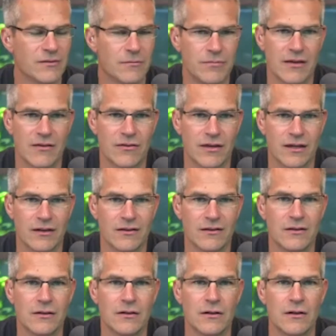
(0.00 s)
big thing.
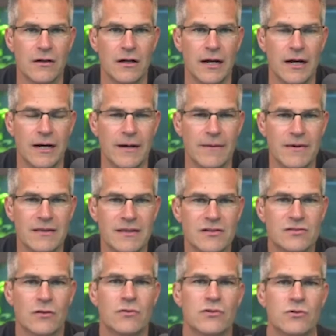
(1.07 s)
And then,
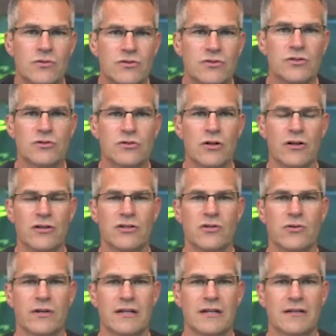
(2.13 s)
so you started
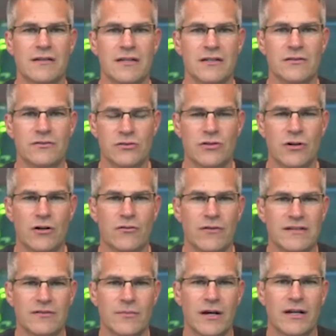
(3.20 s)
doing deals, you started
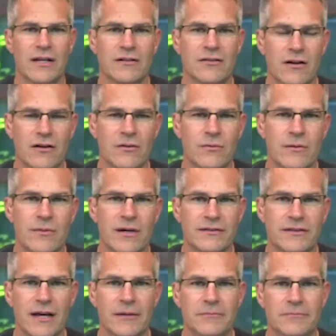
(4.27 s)
raising money. Talk a little bit about
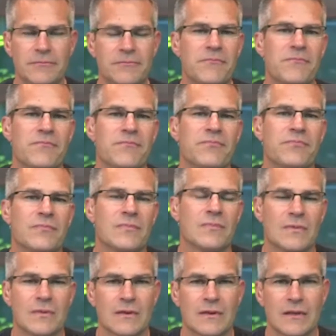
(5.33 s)
that.
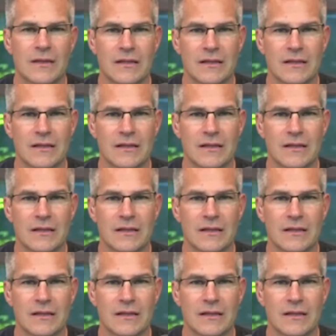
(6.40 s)
Yep.